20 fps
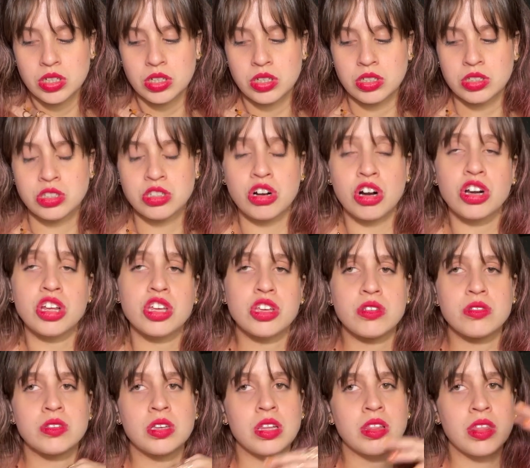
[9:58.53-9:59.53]
start
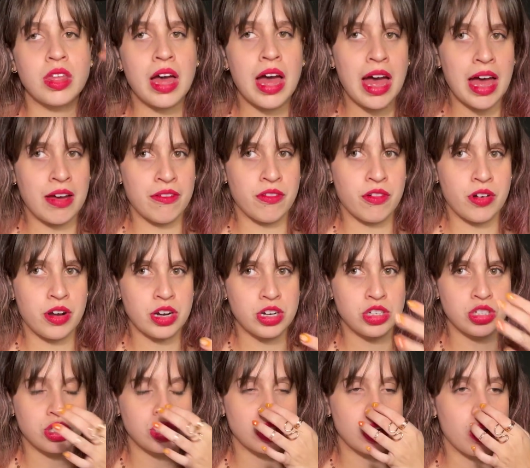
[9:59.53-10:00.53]
using the average.
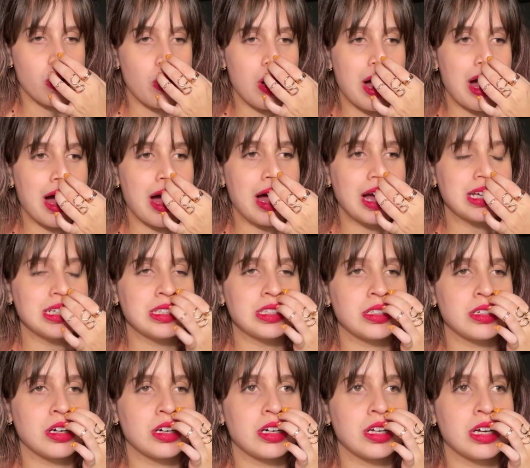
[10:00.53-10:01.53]
So I
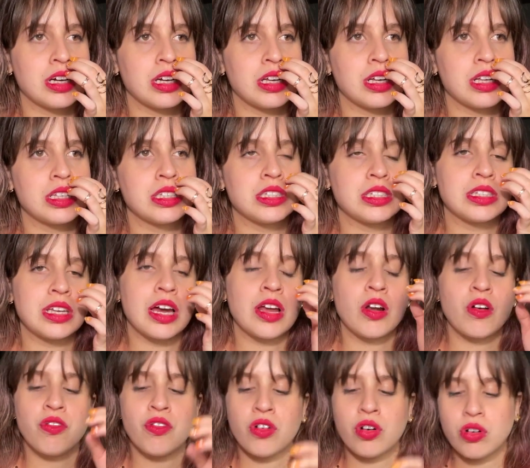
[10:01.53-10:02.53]
started, instead
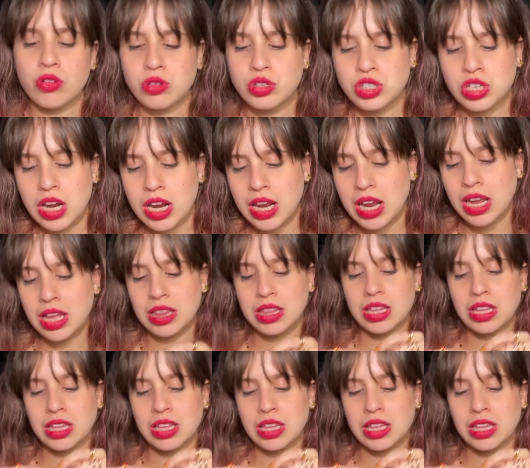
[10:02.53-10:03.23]
of crocheting